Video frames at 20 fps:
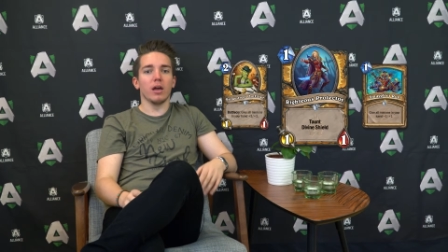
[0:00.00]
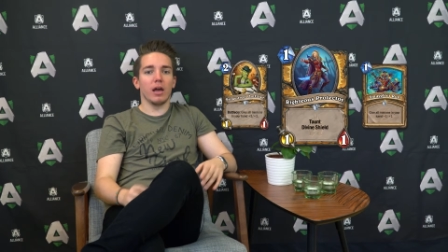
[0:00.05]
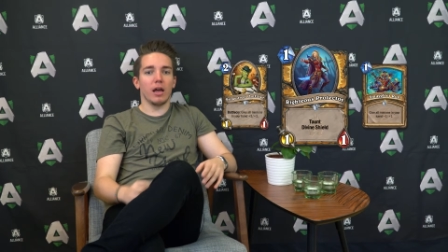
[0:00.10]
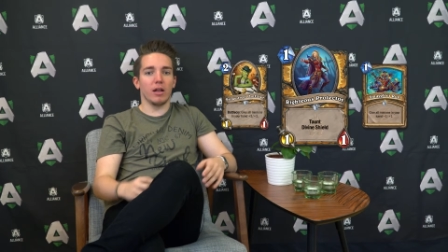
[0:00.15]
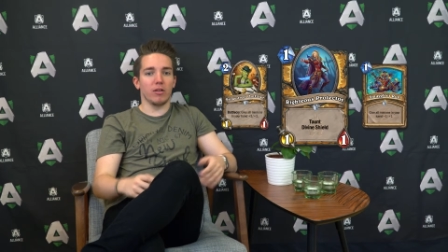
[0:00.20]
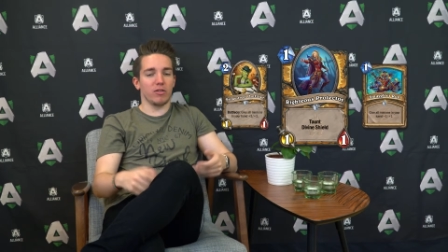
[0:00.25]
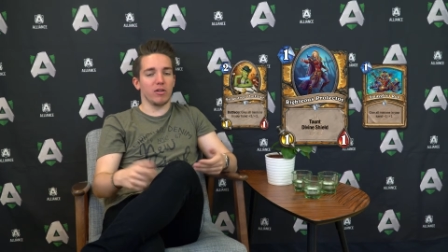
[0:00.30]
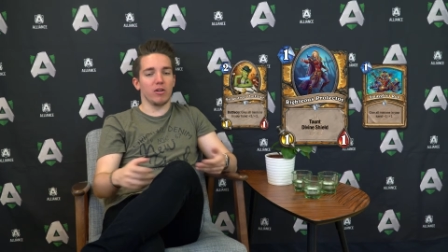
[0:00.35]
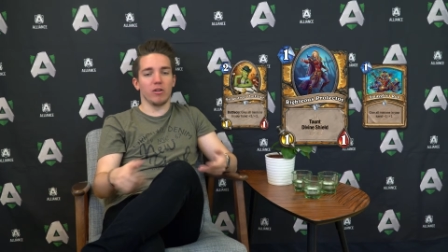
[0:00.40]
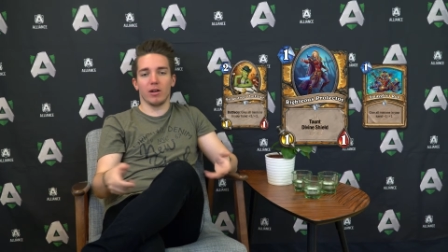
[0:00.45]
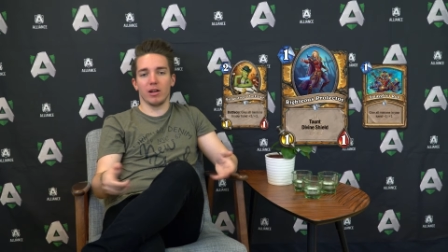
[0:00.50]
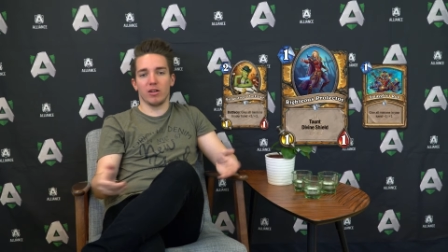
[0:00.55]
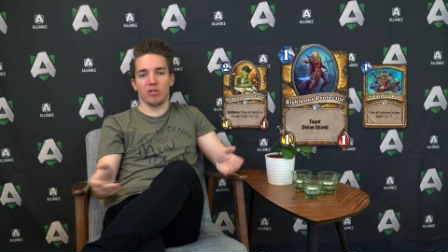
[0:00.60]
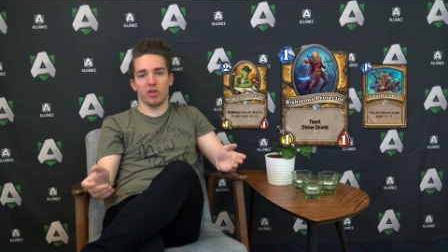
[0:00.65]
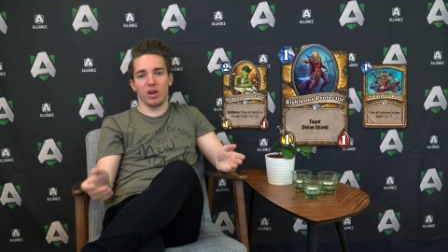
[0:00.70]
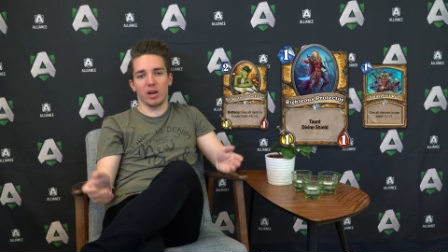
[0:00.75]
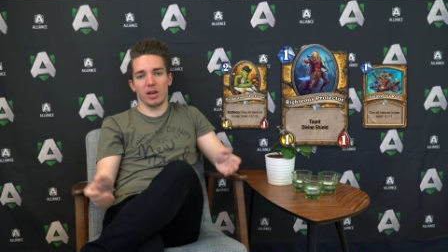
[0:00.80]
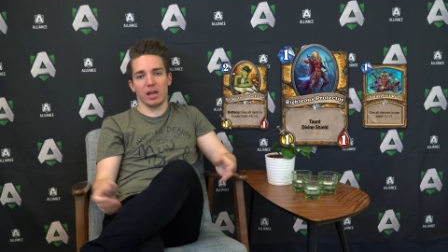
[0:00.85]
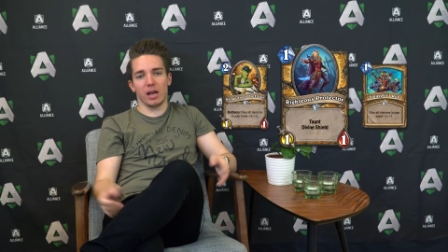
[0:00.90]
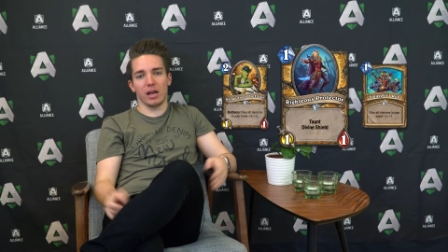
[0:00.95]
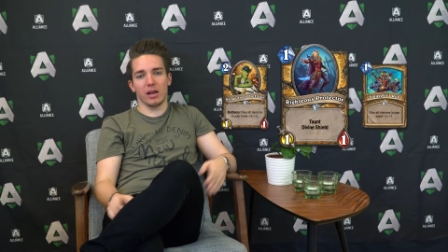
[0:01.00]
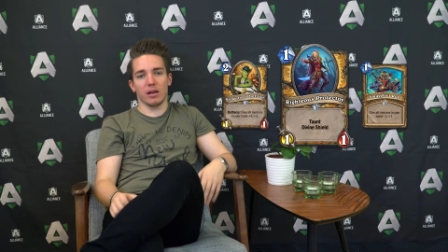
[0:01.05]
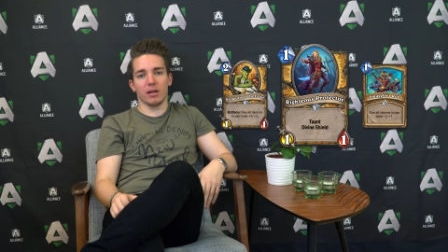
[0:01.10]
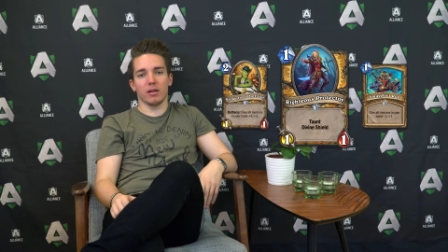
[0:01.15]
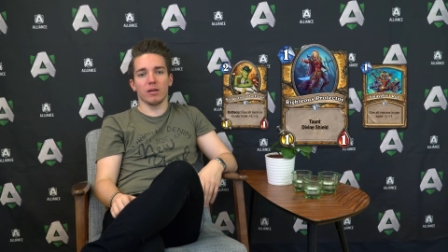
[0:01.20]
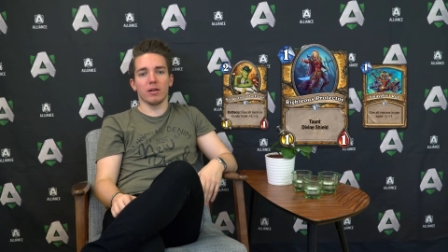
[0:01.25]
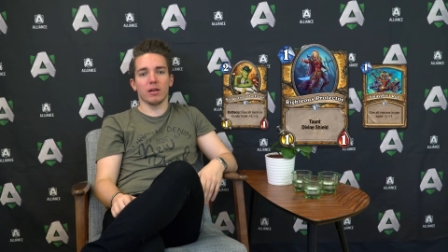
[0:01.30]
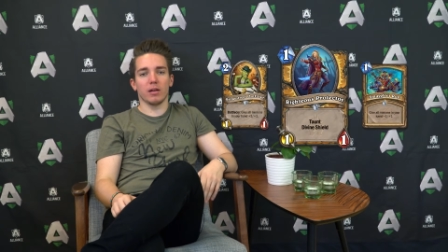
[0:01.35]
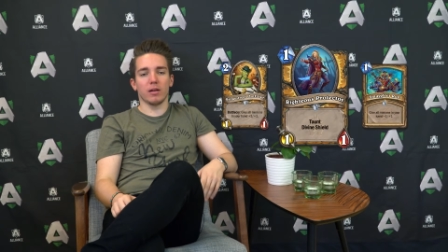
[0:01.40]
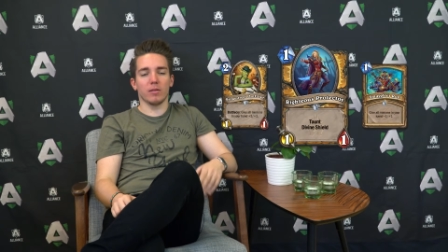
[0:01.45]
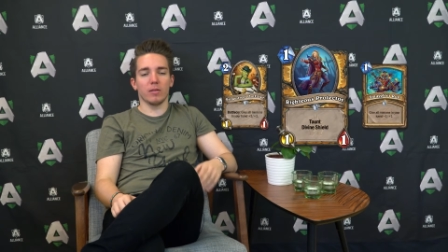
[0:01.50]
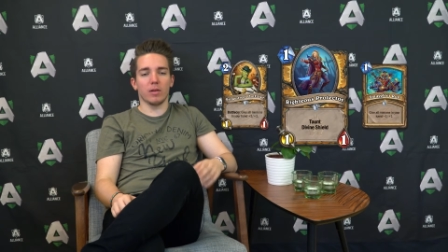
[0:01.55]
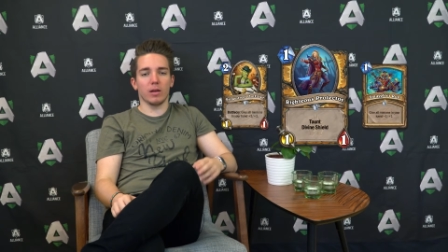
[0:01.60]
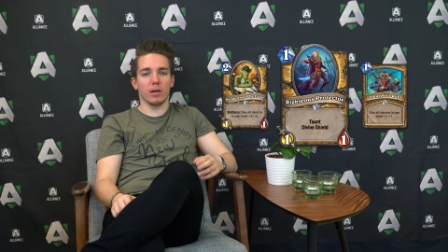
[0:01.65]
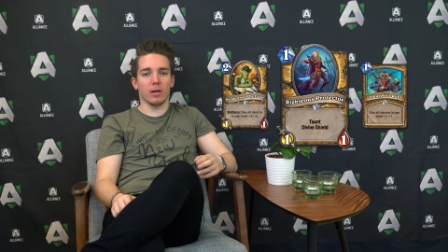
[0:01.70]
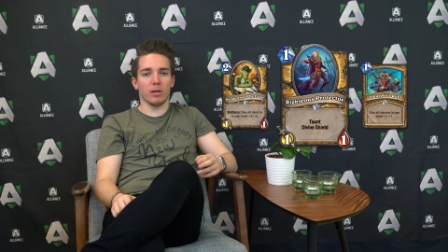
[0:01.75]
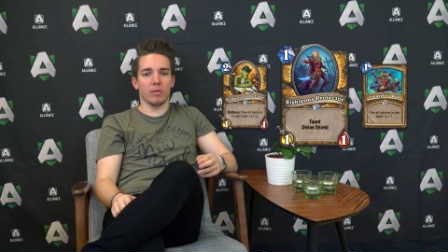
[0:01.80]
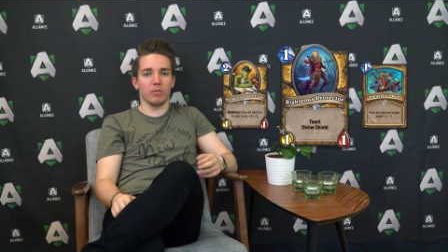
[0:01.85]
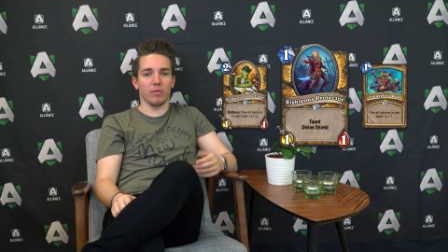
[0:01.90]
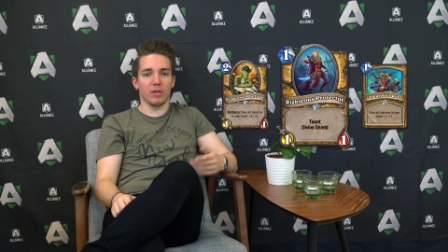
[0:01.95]
and Saronite Chain Gang
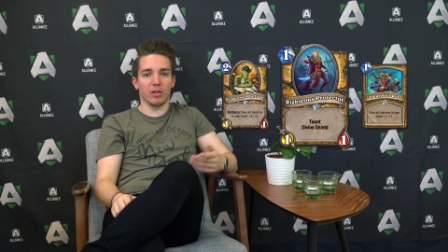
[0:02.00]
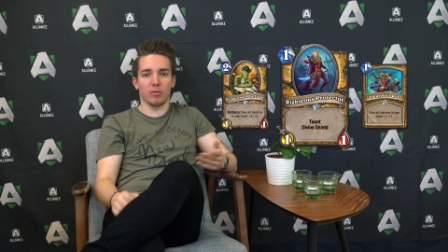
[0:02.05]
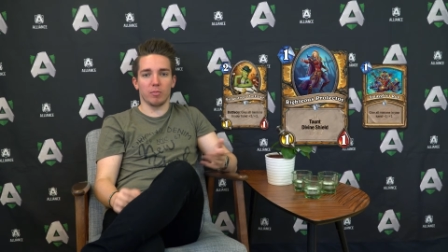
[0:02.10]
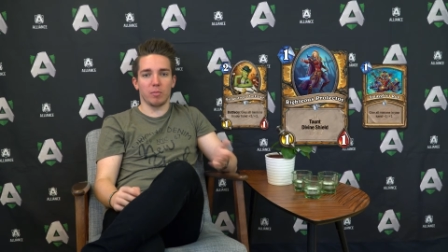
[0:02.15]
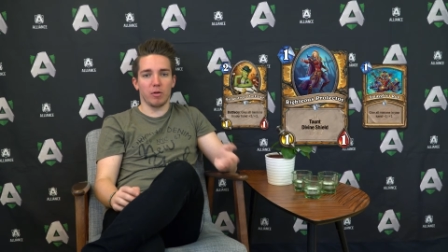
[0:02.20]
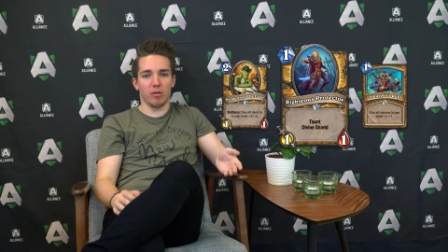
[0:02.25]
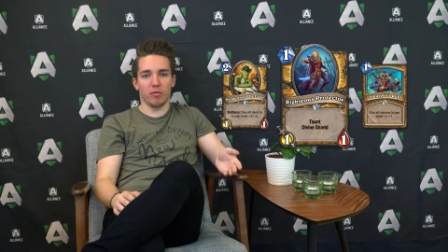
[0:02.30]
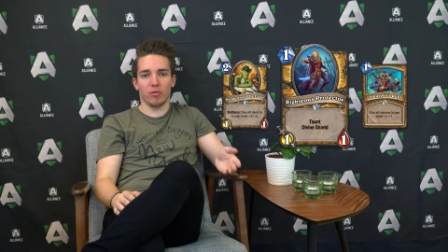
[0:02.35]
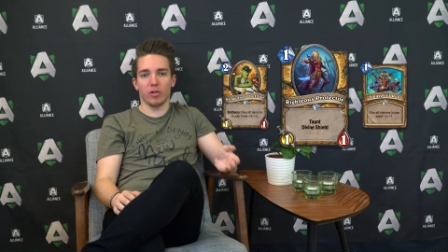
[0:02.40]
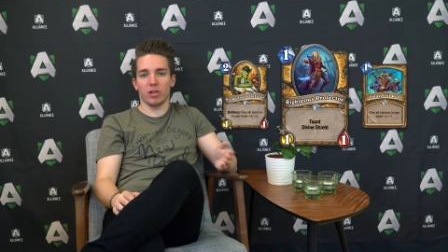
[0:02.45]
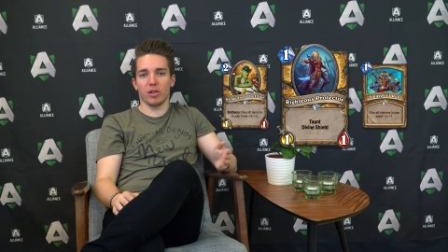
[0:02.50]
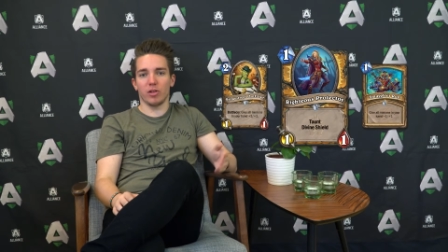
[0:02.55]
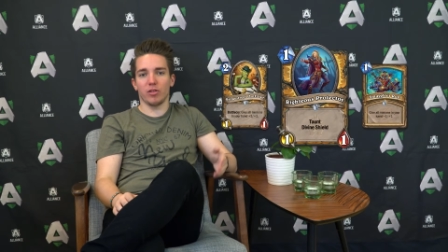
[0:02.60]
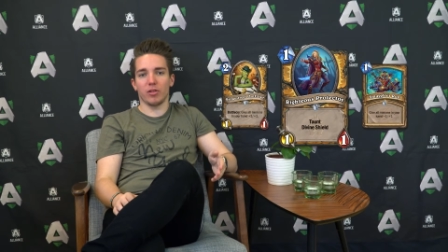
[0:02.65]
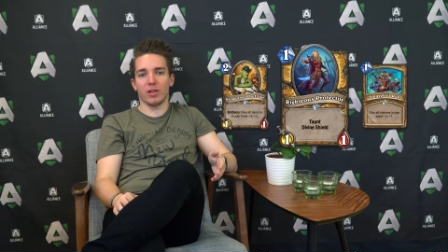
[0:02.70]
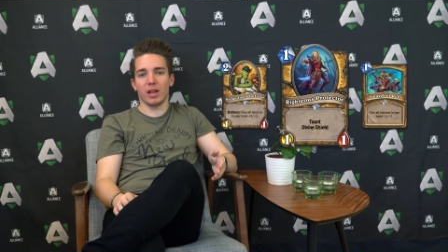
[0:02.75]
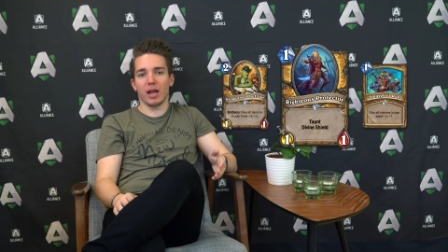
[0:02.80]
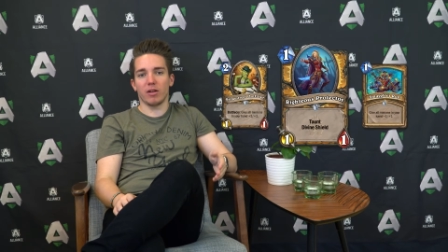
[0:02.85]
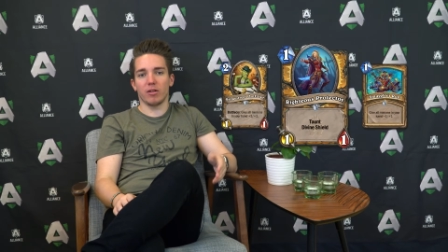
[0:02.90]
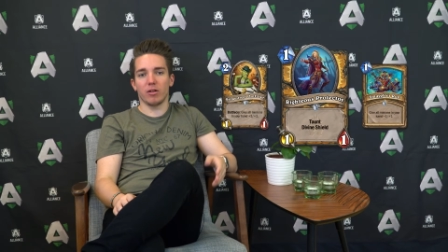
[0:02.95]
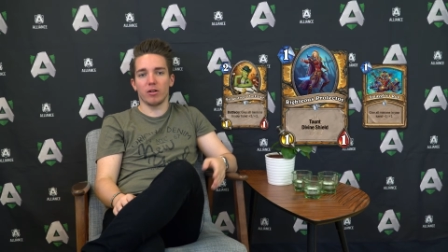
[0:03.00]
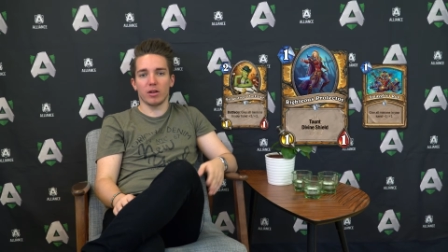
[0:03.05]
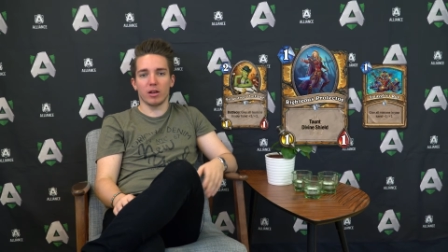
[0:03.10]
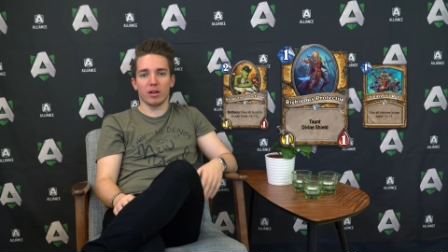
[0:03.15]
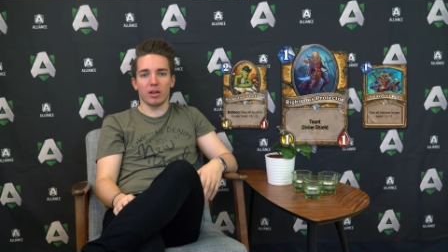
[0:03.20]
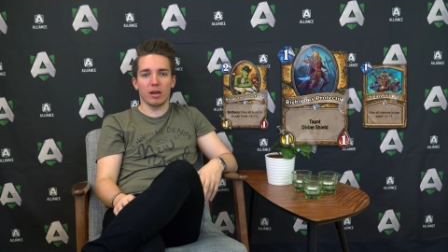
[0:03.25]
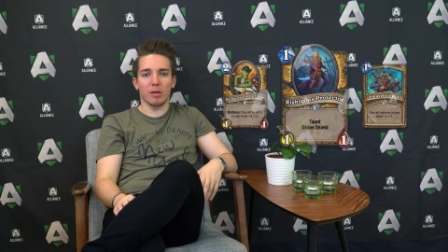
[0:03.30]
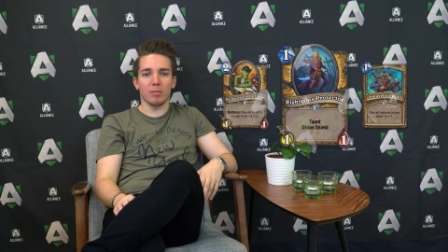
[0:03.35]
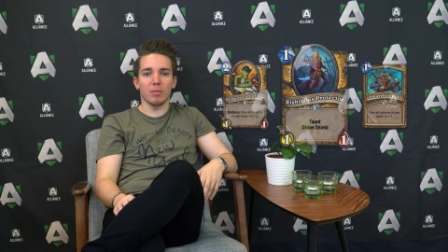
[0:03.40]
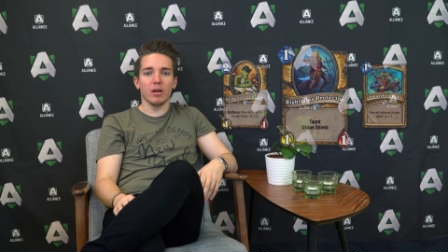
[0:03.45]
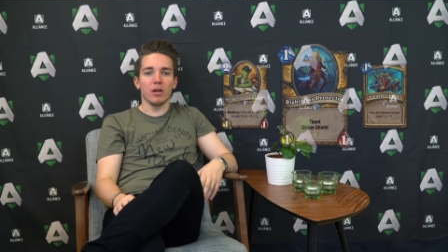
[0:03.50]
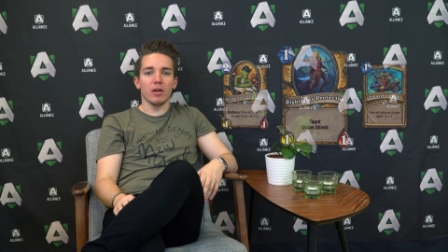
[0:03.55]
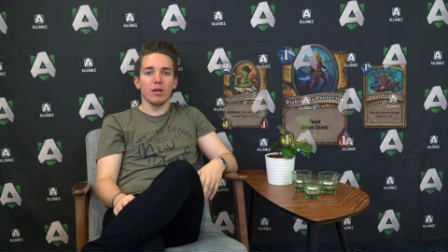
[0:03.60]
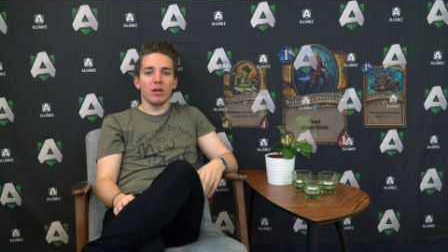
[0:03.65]
uh, fits perfectly into that archetype.